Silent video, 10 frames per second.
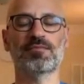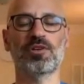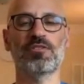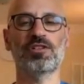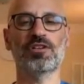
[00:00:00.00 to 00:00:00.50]

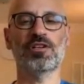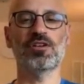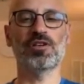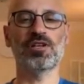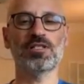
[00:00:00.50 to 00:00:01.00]
Whatever you can
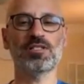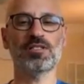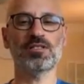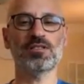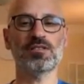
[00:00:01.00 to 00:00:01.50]

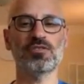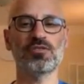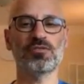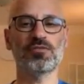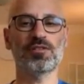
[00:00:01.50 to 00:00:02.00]
notice,
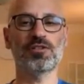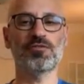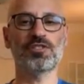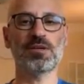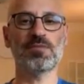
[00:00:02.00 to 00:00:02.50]
don't look
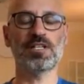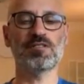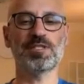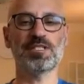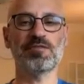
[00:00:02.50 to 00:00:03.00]
for something
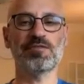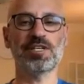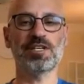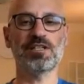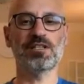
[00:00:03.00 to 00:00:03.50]

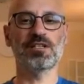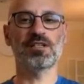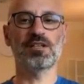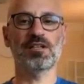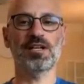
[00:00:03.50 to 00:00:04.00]
specific.
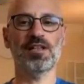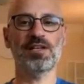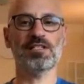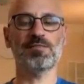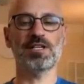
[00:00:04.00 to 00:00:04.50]
Let
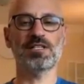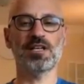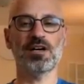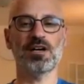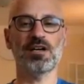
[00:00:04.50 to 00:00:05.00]
things be as
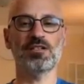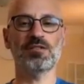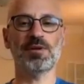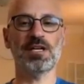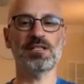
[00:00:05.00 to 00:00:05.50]
they are,
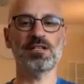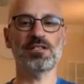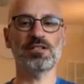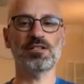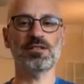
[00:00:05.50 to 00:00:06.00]
just pay
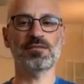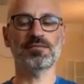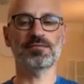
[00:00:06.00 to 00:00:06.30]
attention.